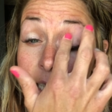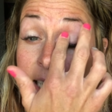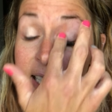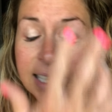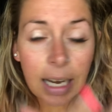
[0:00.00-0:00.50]

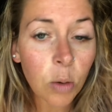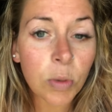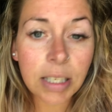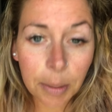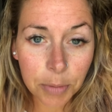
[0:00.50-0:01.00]
to set it
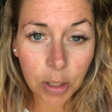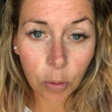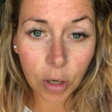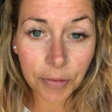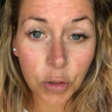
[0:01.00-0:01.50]
with some
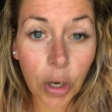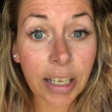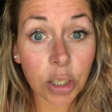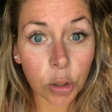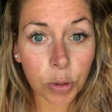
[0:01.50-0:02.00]
sort of
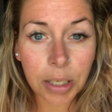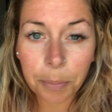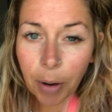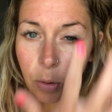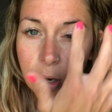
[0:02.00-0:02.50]
translucent
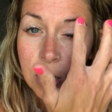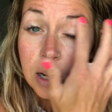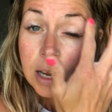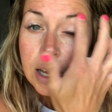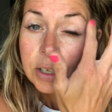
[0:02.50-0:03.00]
powder
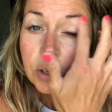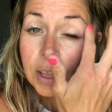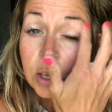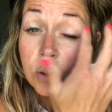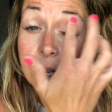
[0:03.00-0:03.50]
so
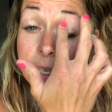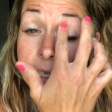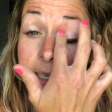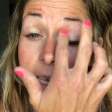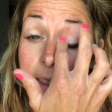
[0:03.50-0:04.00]
that you can
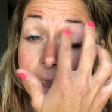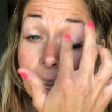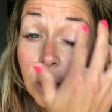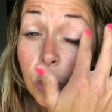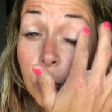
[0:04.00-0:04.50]
set
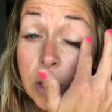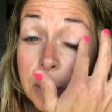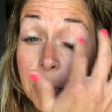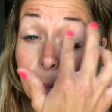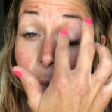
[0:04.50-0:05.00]
that
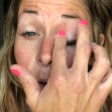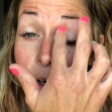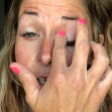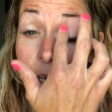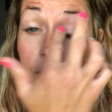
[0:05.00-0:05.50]
cream
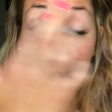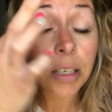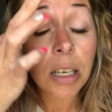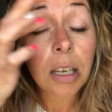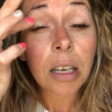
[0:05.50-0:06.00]
portion of
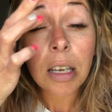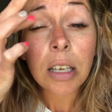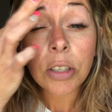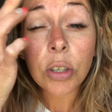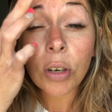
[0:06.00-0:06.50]
it
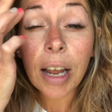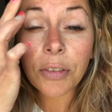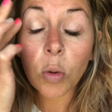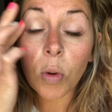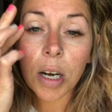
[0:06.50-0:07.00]
so you don't have
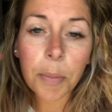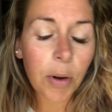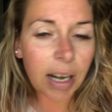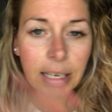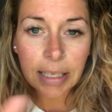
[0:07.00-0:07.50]
to worry
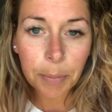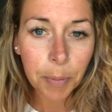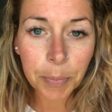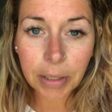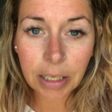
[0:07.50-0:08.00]
about any type
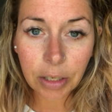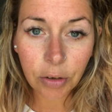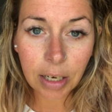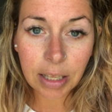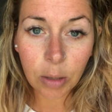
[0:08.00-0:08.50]
of bleeding or
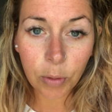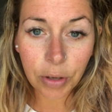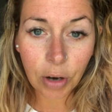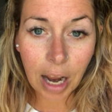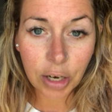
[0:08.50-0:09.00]
anything with
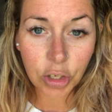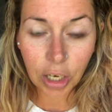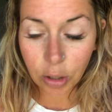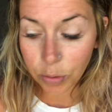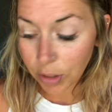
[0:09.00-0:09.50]
your
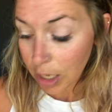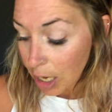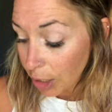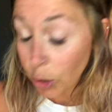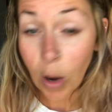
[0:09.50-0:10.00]
eyeshadows.
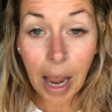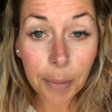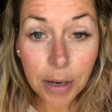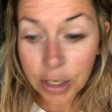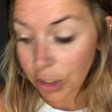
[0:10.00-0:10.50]
So I'm
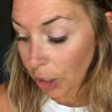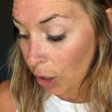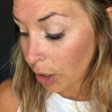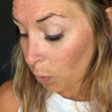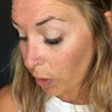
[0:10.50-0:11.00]
gonna
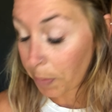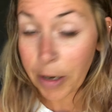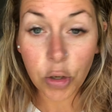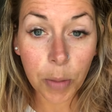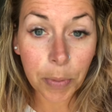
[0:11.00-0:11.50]
start with my
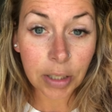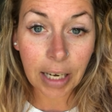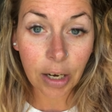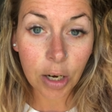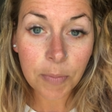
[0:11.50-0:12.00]
triple
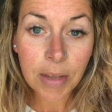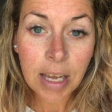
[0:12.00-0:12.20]
decker,